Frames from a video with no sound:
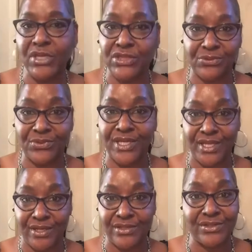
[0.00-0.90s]
me 3
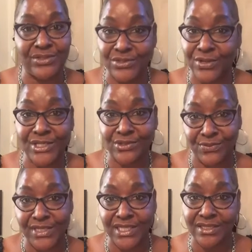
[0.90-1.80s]
years to start
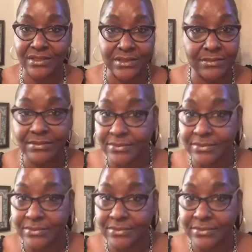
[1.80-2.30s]
doing this.